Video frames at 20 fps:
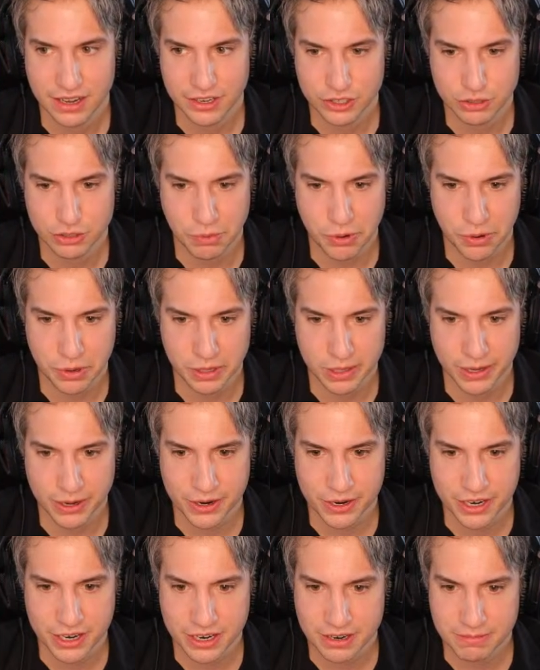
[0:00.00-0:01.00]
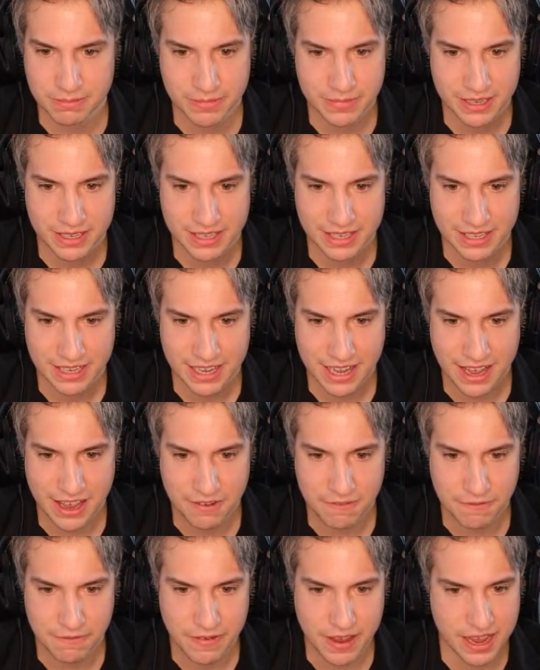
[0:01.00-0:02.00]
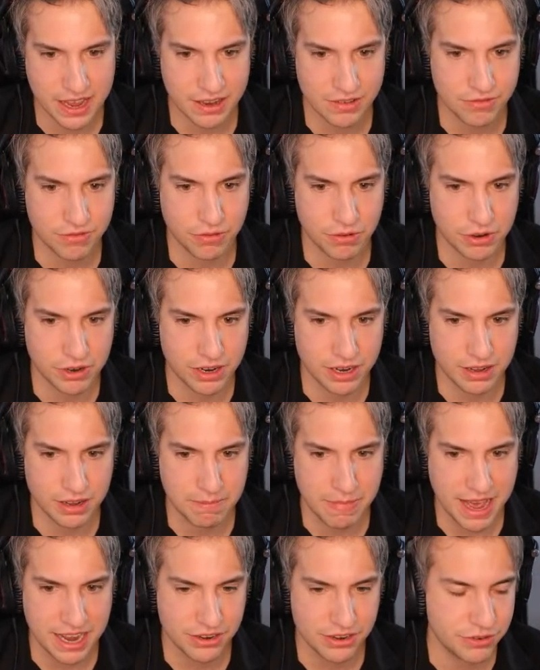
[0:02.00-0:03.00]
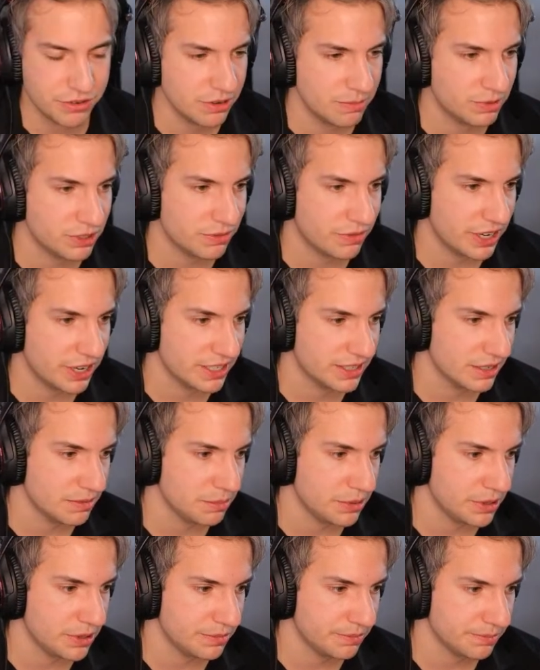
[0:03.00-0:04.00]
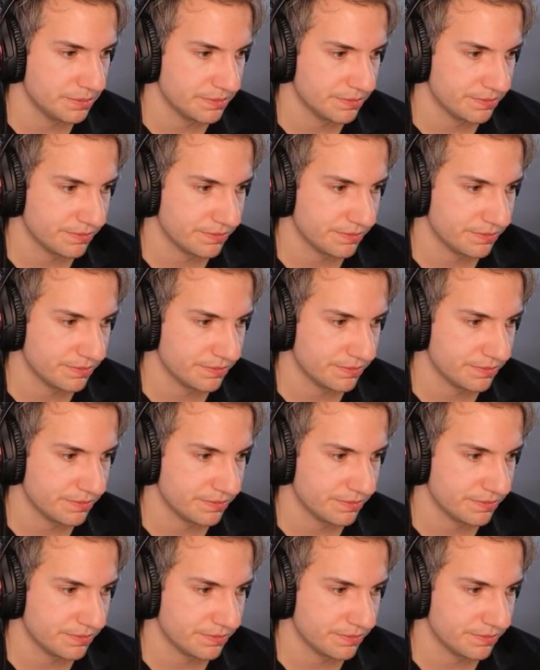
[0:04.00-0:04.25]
smoke alarm and vent for bathrooms, for example.